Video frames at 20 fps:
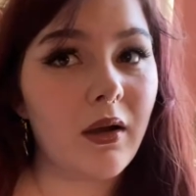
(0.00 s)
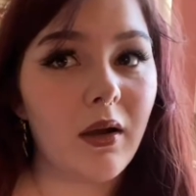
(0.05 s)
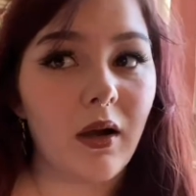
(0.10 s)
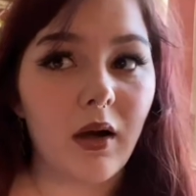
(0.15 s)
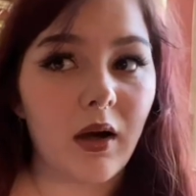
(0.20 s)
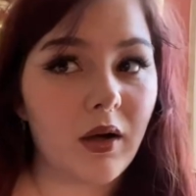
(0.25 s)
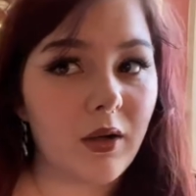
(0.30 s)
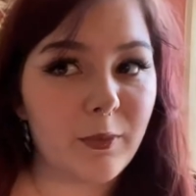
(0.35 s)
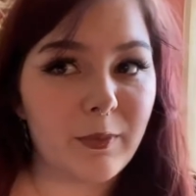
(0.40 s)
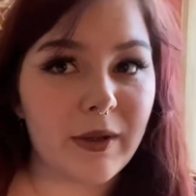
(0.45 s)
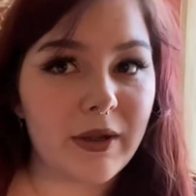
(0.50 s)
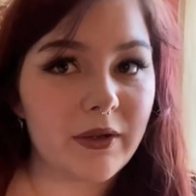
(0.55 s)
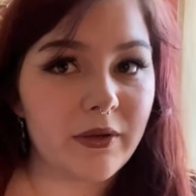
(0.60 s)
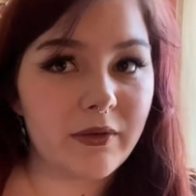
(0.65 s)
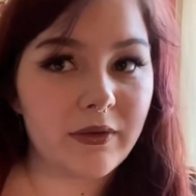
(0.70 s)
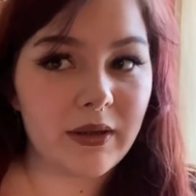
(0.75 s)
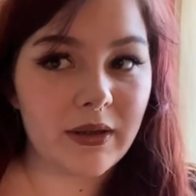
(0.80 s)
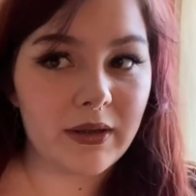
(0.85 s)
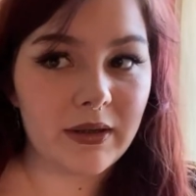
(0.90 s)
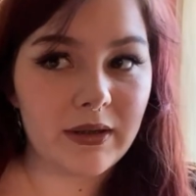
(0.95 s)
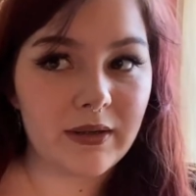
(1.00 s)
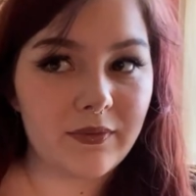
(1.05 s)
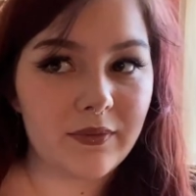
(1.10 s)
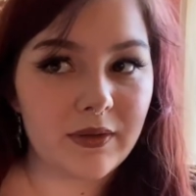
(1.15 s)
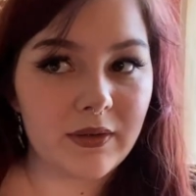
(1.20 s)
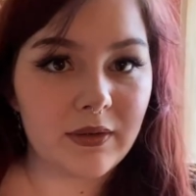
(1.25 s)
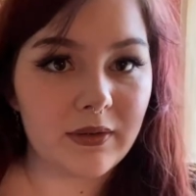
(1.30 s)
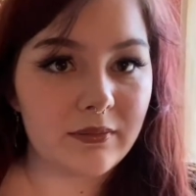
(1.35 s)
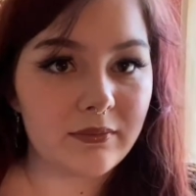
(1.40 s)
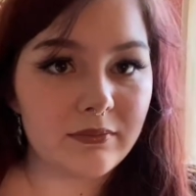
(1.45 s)
are better than
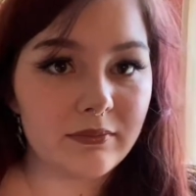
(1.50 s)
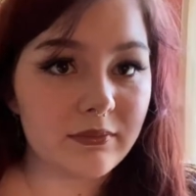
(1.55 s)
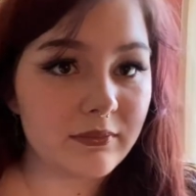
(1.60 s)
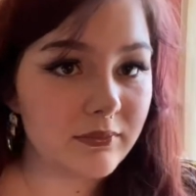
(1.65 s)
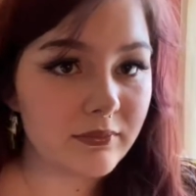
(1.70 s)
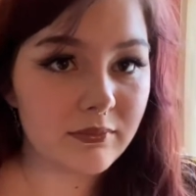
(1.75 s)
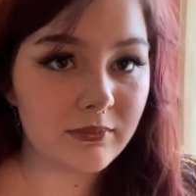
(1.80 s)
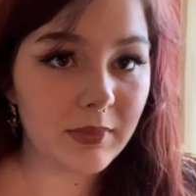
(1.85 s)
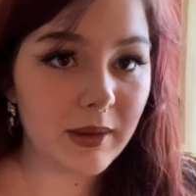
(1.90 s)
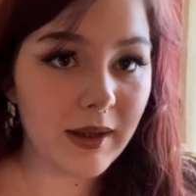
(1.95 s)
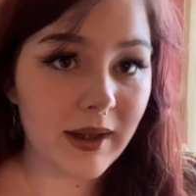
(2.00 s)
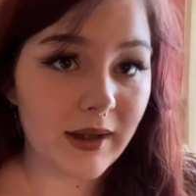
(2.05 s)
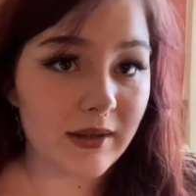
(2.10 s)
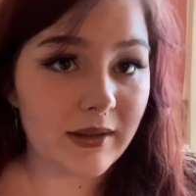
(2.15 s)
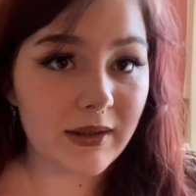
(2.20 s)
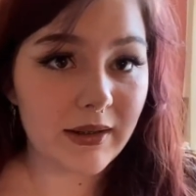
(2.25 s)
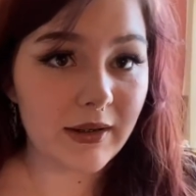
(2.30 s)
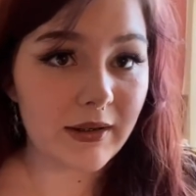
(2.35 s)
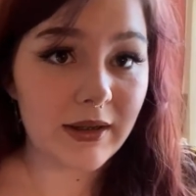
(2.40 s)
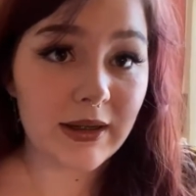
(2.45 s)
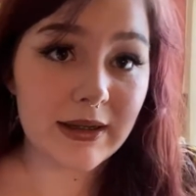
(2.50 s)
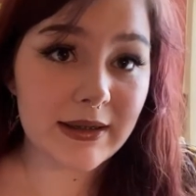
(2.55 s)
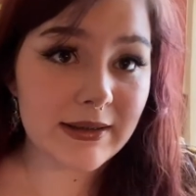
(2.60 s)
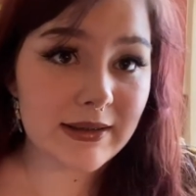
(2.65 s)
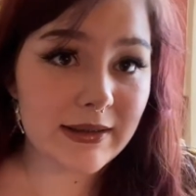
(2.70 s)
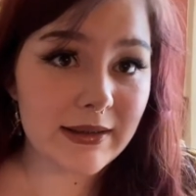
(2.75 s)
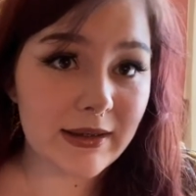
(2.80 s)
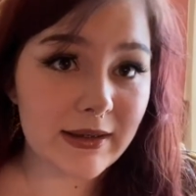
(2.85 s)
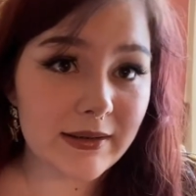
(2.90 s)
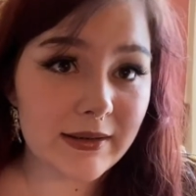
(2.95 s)
even buying like a nice
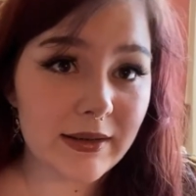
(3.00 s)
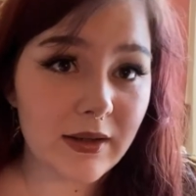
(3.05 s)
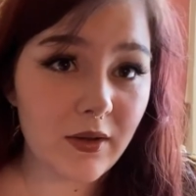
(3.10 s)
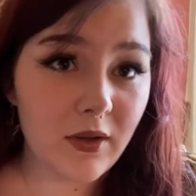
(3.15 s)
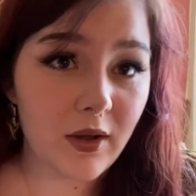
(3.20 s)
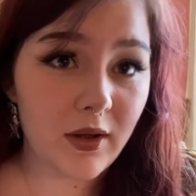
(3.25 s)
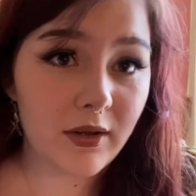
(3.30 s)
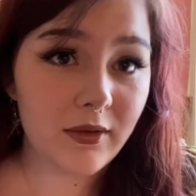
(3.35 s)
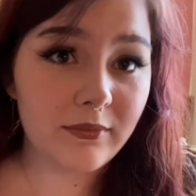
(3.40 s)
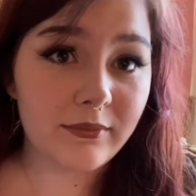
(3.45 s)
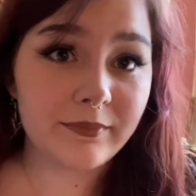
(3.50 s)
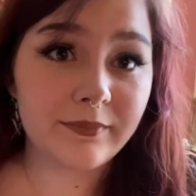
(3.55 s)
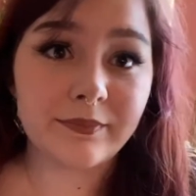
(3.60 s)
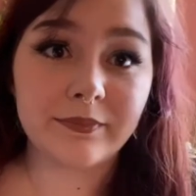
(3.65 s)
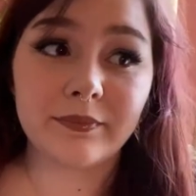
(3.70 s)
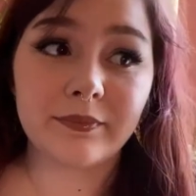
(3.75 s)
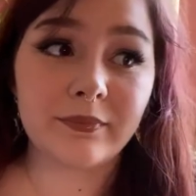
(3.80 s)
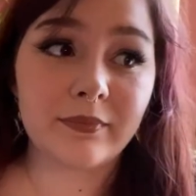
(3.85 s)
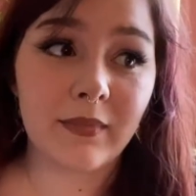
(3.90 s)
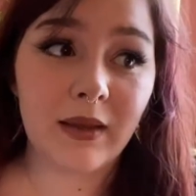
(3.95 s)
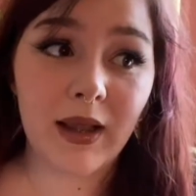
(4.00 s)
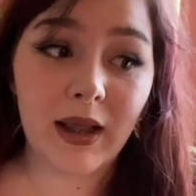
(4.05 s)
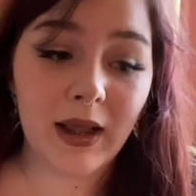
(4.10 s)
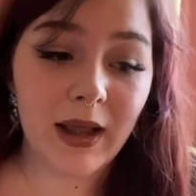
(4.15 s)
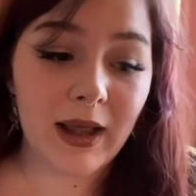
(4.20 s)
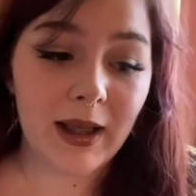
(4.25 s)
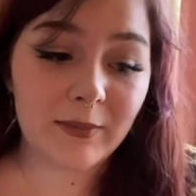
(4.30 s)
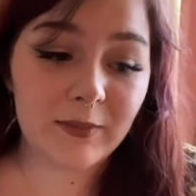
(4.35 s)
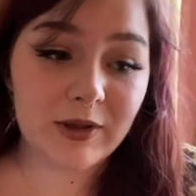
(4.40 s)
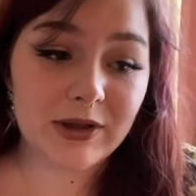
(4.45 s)
DSLR.
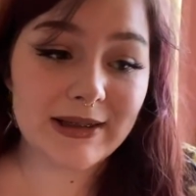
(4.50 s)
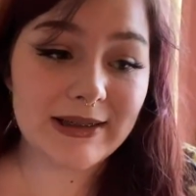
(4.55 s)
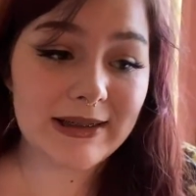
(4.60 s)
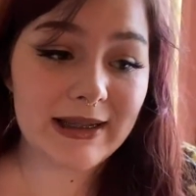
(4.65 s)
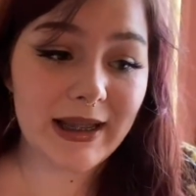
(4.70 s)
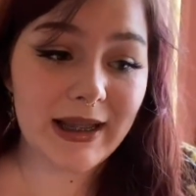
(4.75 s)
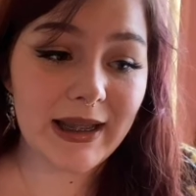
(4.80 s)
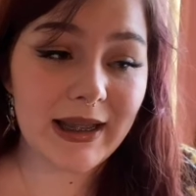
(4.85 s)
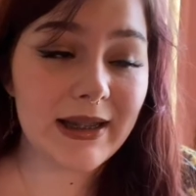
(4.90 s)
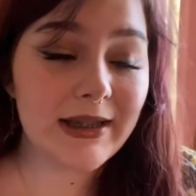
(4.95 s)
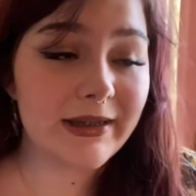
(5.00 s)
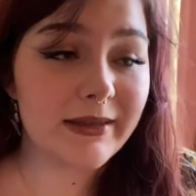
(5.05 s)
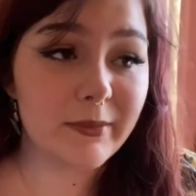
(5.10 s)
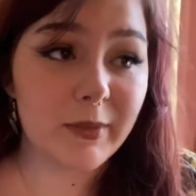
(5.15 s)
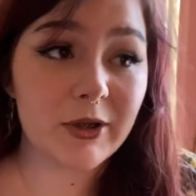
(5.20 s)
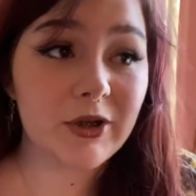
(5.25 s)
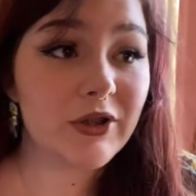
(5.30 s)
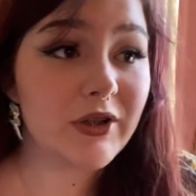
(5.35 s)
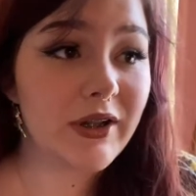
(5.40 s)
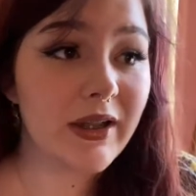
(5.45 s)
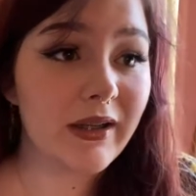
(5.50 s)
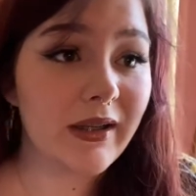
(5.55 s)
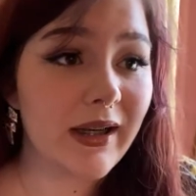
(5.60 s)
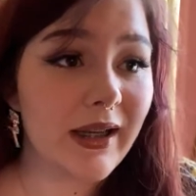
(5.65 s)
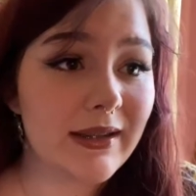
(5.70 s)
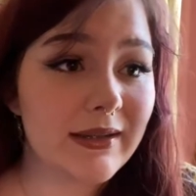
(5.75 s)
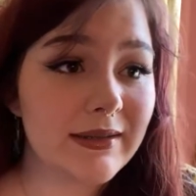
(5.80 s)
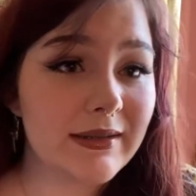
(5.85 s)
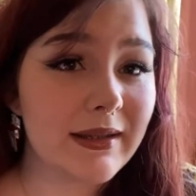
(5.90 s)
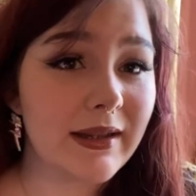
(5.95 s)
Just saying, especially on
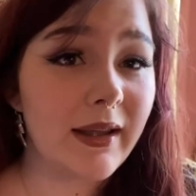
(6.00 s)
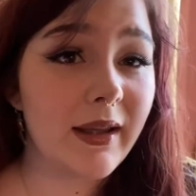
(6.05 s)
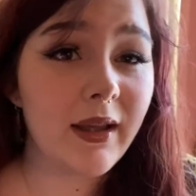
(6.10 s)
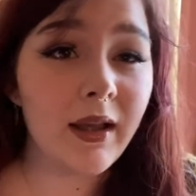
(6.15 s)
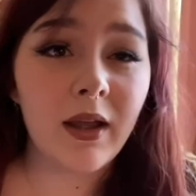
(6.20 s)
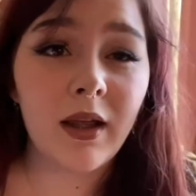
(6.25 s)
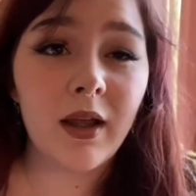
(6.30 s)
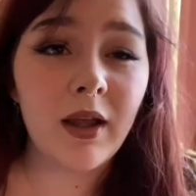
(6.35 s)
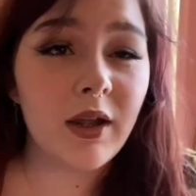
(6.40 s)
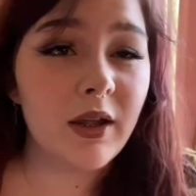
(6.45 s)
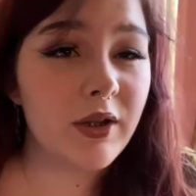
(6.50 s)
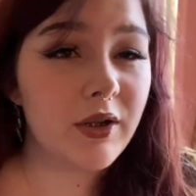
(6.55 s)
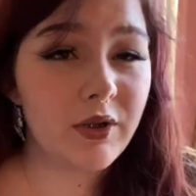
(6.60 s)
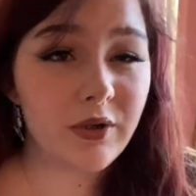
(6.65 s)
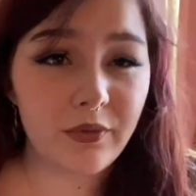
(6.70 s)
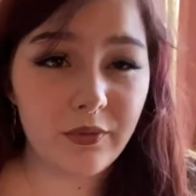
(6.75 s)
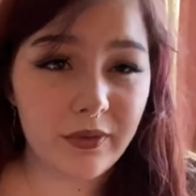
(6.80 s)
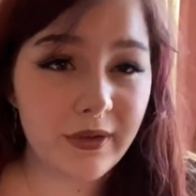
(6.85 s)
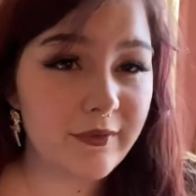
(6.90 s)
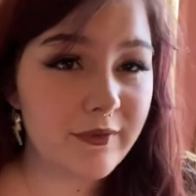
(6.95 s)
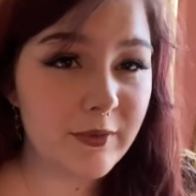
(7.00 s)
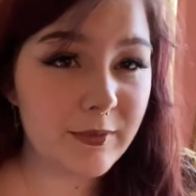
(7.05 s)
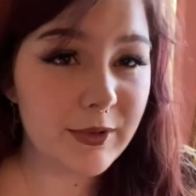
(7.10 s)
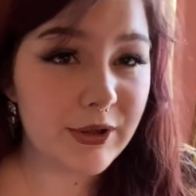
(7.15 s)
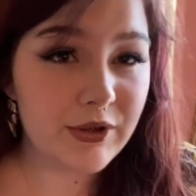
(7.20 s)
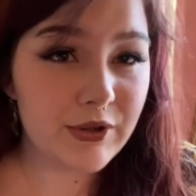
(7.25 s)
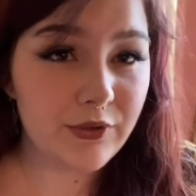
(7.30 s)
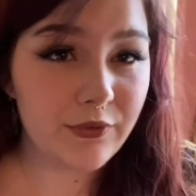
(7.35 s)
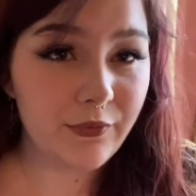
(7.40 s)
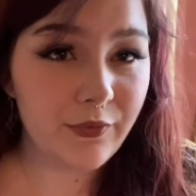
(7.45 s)
Etsy, you don't have to be
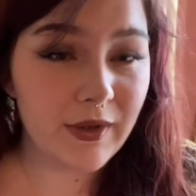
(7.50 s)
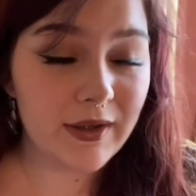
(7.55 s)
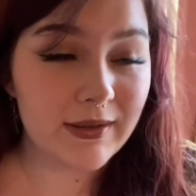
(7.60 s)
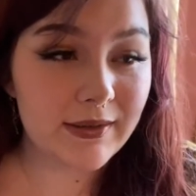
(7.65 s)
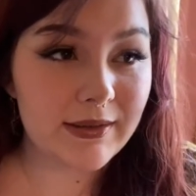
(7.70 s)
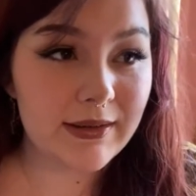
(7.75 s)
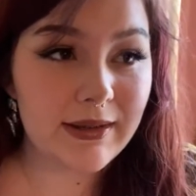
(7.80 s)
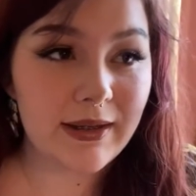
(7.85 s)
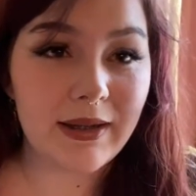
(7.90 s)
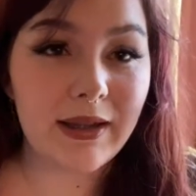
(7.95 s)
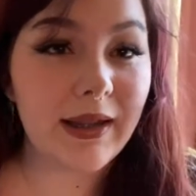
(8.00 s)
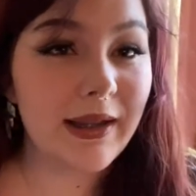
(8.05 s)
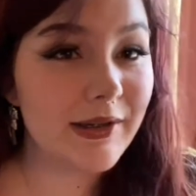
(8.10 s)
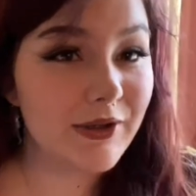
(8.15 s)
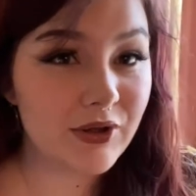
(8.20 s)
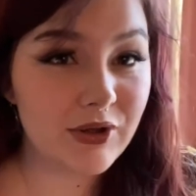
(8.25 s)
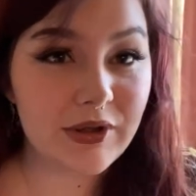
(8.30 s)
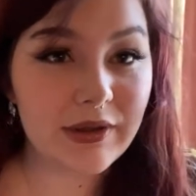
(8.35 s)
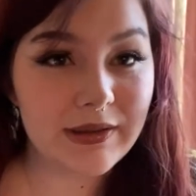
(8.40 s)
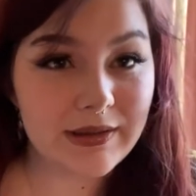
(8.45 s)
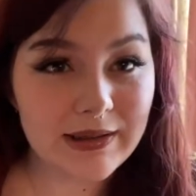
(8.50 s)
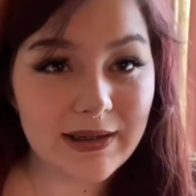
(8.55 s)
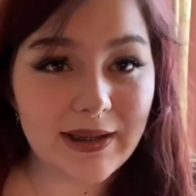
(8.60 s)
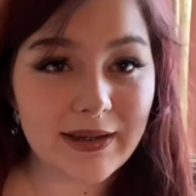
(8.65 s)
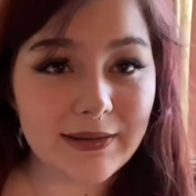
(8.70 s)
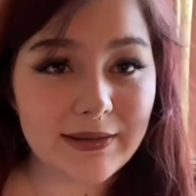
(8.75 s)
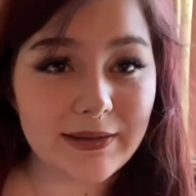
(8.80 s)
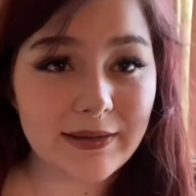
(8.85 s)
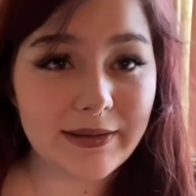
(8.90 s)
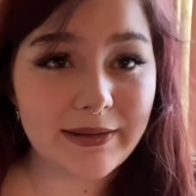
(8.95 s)
too fancy. It's just
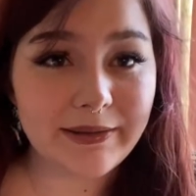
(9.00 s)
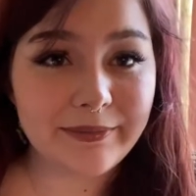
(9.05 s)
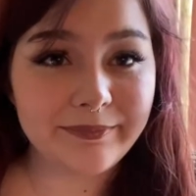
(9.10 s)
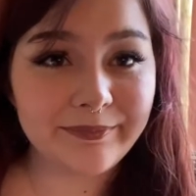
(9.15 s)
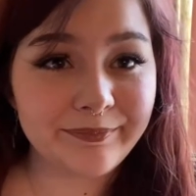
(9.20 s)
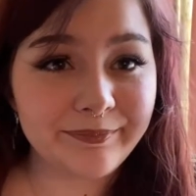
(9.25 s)
Etsy.